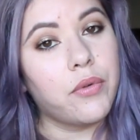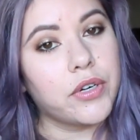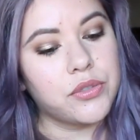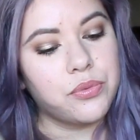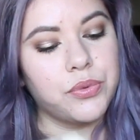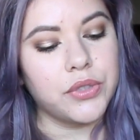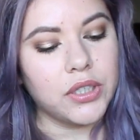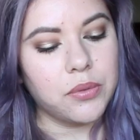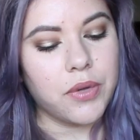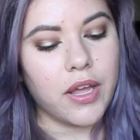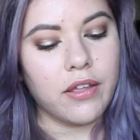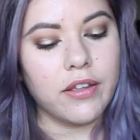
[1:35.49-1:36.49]
Works really
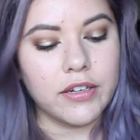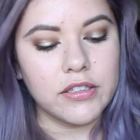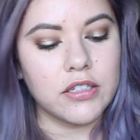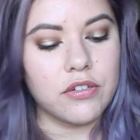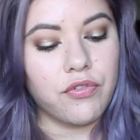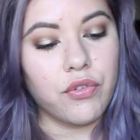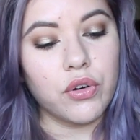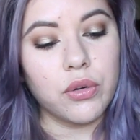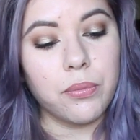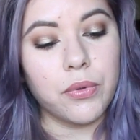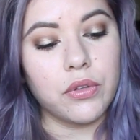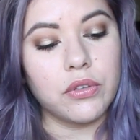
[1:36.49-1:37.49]
well, and it's an
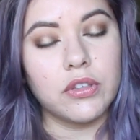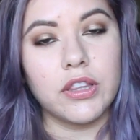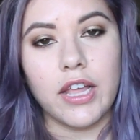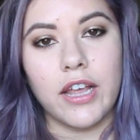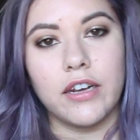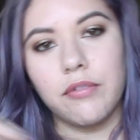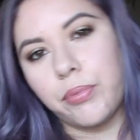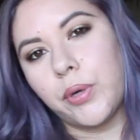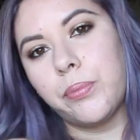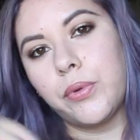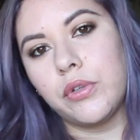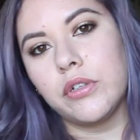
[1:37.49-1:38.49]
affordable line of
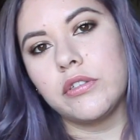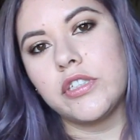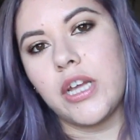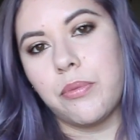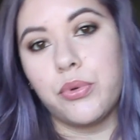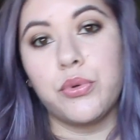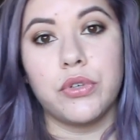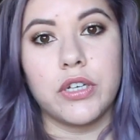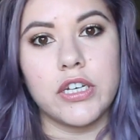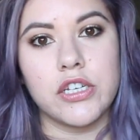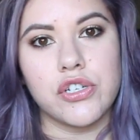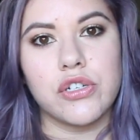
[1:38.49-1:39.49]
purple shampoo and
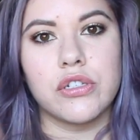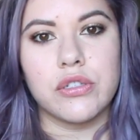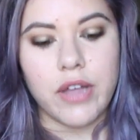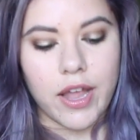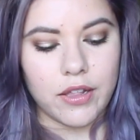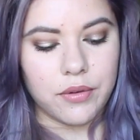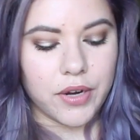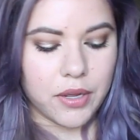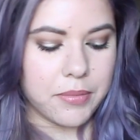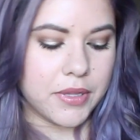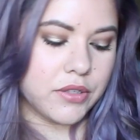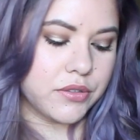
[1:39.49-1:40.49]
conditioner, so highly
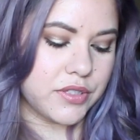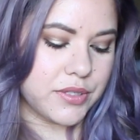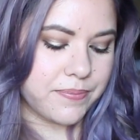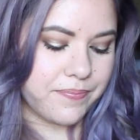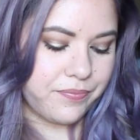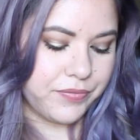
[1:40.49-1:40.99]
recommend those.